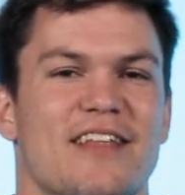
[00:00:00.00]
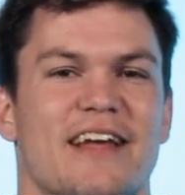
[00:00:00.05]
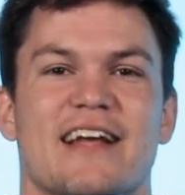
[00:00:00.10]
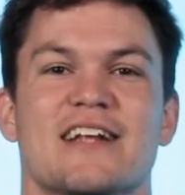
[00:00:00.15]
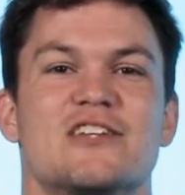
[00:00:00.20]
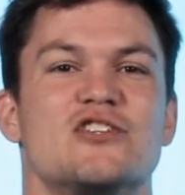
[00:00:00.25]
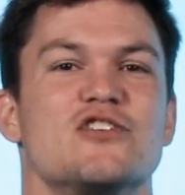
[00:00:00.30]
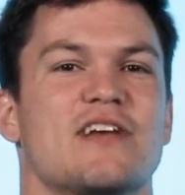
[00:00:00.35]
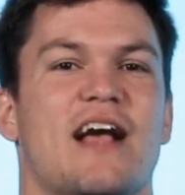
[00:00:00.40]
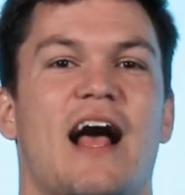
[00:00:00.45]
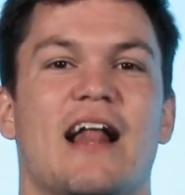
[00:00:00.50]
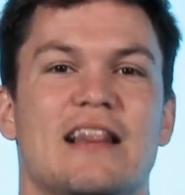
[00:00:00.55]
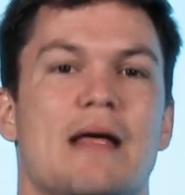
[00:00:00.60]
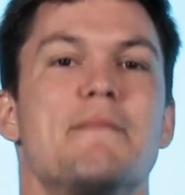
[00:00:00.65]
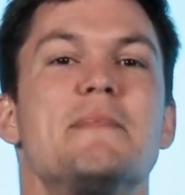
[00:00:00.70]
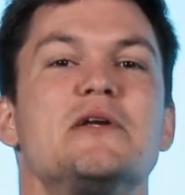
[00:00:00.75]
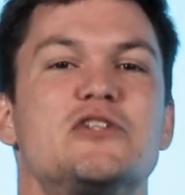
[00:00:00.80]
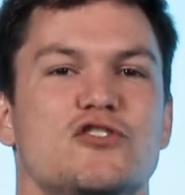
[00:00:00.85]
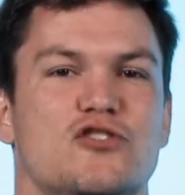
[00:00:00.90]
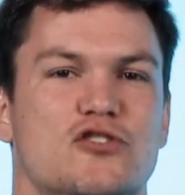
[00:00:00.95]
Like, it's just like,
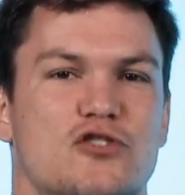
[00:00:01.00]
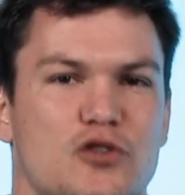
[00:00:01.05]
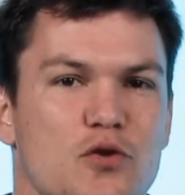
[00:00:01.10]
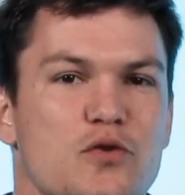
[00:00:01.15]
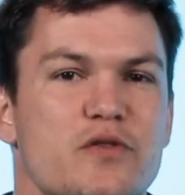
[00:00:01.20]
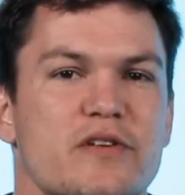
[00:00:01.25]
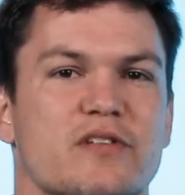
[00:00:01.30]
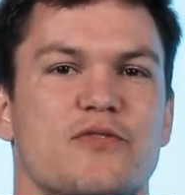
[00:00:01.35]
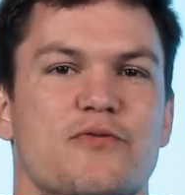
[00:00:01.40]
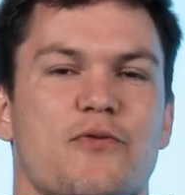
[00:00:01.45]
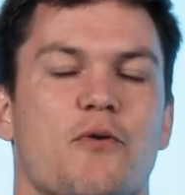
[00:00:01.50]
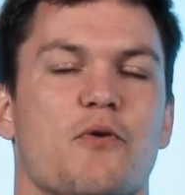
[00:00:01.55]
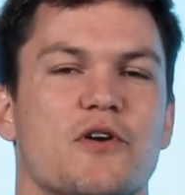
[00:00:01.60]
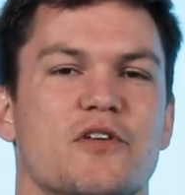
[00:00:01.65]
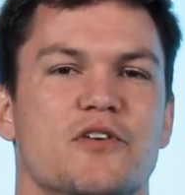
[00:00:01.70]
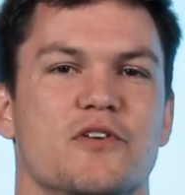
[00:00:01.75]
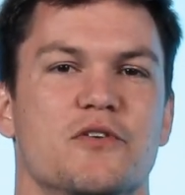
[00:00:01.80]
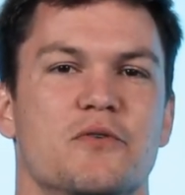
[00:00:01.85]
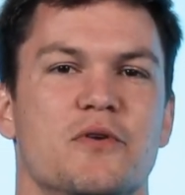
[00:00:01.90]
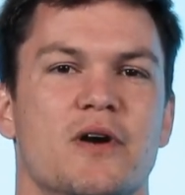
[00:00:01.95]
let me just do this for
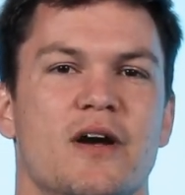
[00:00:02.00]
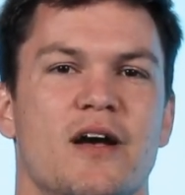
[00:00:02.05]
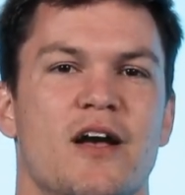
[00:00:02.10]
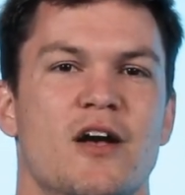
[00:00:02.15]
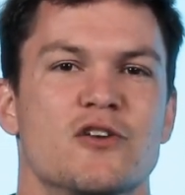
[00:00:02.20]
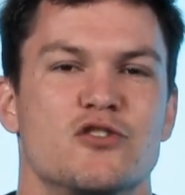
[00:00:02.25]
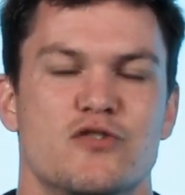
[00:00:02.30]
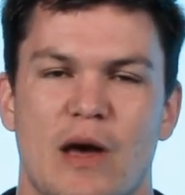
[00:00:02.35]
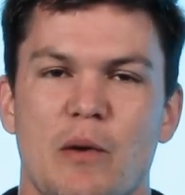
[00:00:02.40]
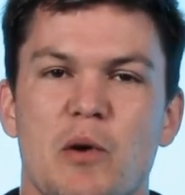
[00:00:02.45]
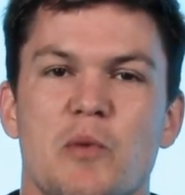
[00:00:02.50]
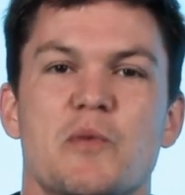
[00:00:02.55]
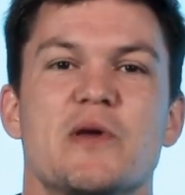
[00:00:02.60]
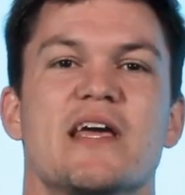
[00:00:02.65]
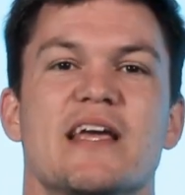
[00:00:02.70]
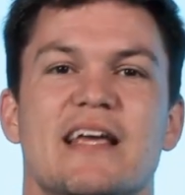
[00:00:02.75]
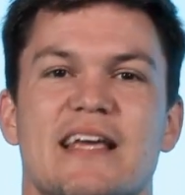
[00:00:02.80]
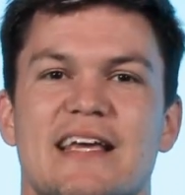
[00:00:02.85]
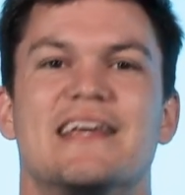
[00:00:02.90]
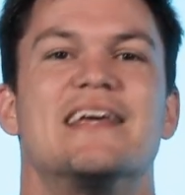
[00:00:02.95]
you so that we
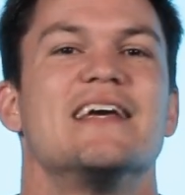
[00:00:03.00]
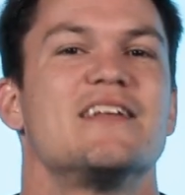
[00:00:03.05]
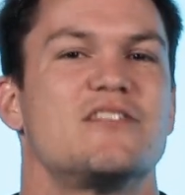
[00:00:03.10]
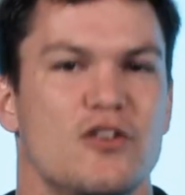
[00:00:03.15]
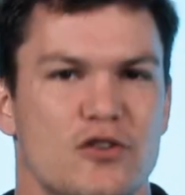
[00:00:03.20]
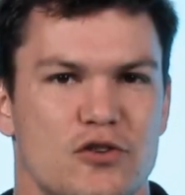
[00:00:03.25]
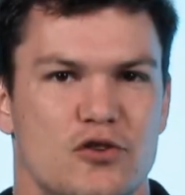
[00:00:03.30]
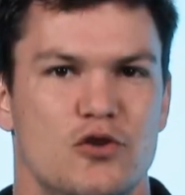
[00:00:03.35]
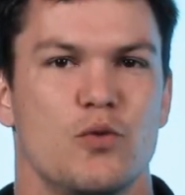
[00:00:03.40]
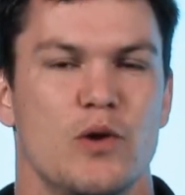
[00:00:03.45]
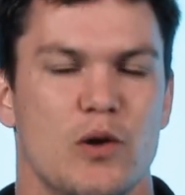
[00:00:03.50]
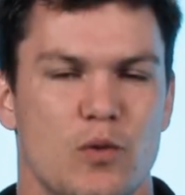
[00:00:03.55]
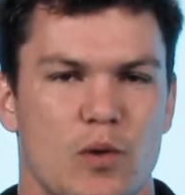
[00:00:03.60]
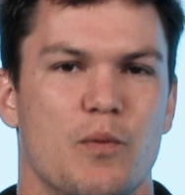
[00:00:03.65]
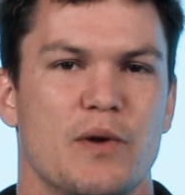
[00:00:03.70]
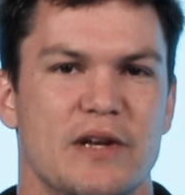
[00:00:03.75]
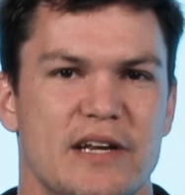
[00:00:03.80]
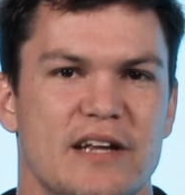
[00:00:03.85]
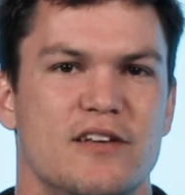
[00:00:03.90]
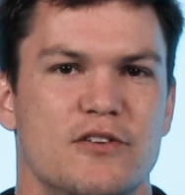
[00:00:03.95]
can get to doing what
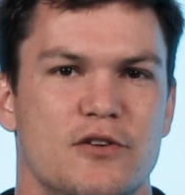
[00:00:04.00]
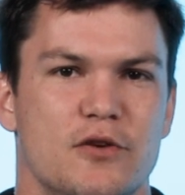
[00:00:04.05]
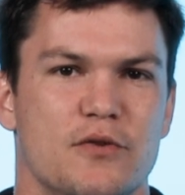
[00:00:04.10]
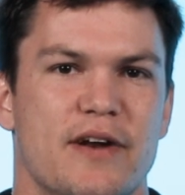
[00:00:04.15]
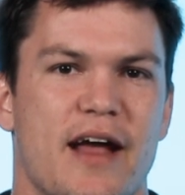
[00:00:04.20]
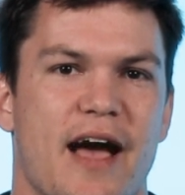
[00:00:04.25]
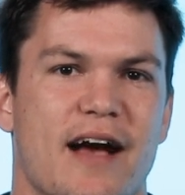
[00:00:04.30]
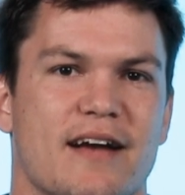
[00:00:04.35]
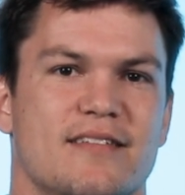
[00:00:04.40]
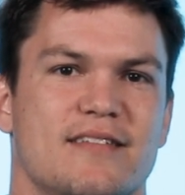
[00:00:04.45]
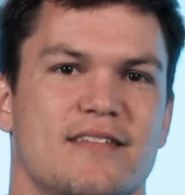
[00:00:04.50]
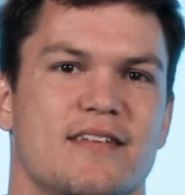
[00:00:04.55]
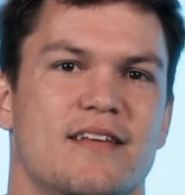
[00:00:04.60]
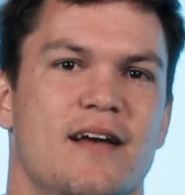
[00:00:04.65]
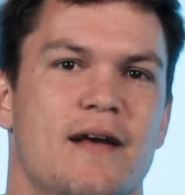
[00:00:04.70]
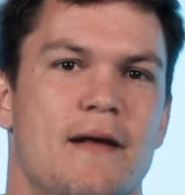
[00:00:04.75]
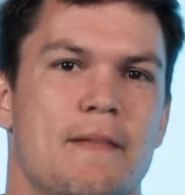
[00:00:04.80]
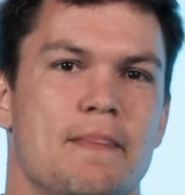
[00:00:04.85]
we need to do next.